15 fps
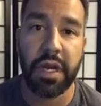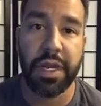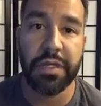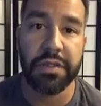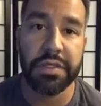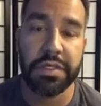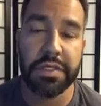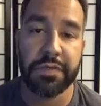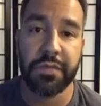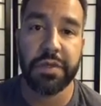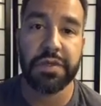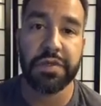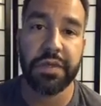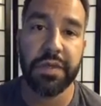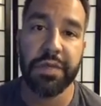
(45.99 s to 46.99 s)
I use these
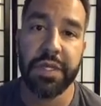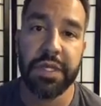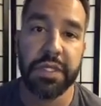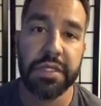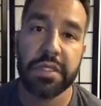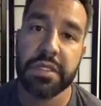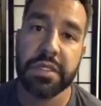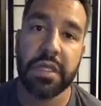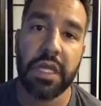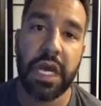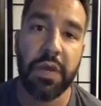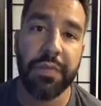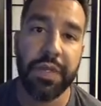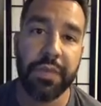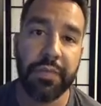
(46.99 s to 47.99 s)
first 3 minutes to
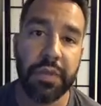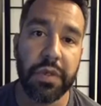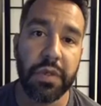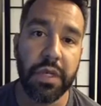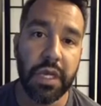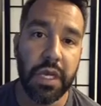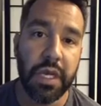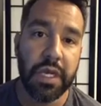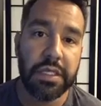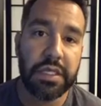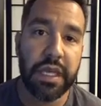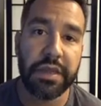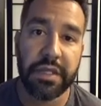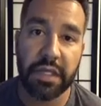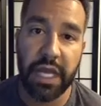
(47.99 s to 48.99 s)
allow people to
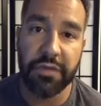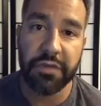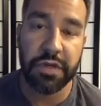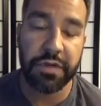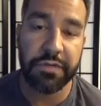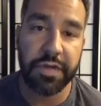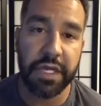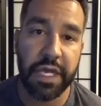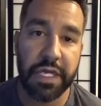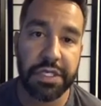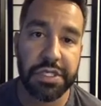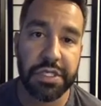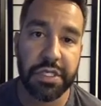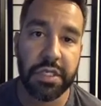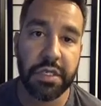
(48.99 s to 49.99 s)
get the live
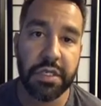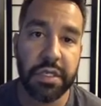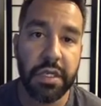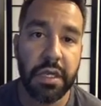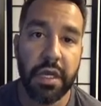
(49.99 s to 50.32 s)
notification.